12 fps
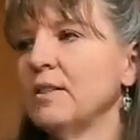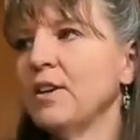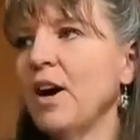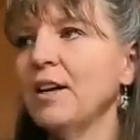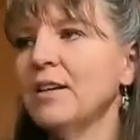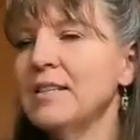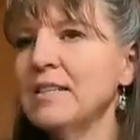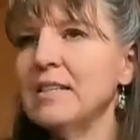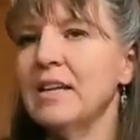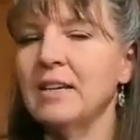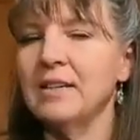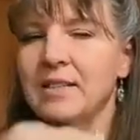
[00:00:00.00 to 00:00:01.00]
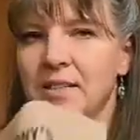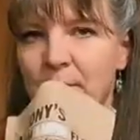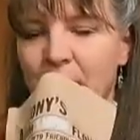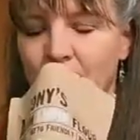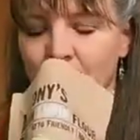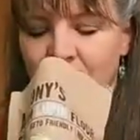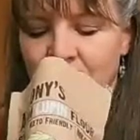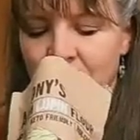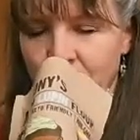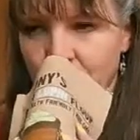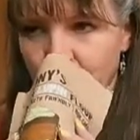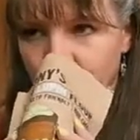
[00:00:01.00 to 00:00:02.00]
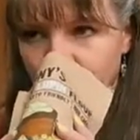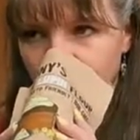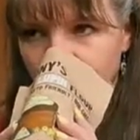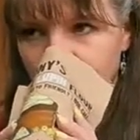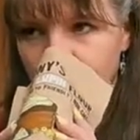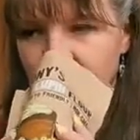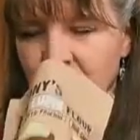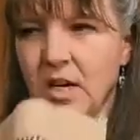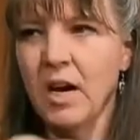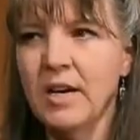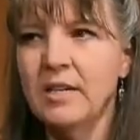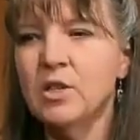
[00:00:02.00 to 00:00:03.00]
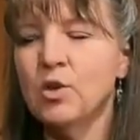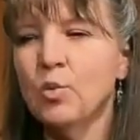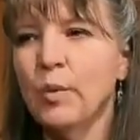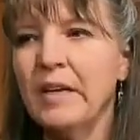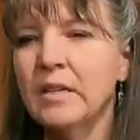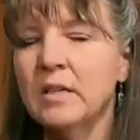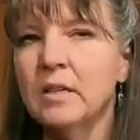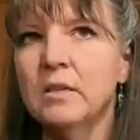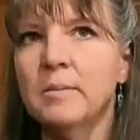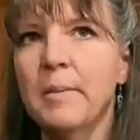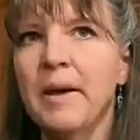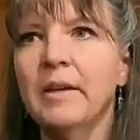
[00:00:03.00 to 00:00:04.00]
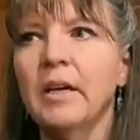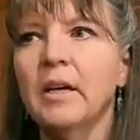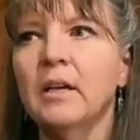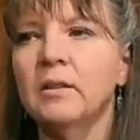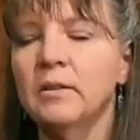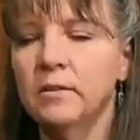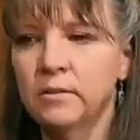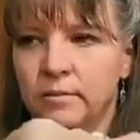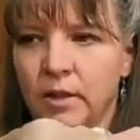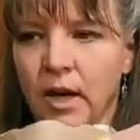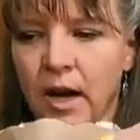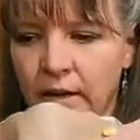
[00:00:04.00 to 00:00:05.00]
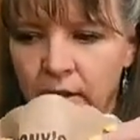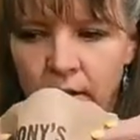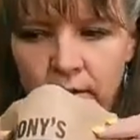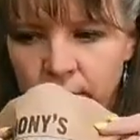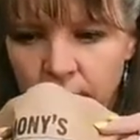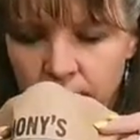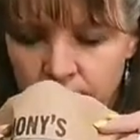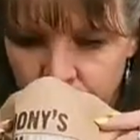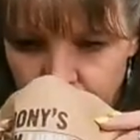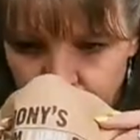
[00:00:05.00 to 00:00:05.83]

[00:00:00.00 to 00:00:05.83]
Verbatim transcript: it's got a, a smell, but I can never, it's kind of sweet smelling, kind of,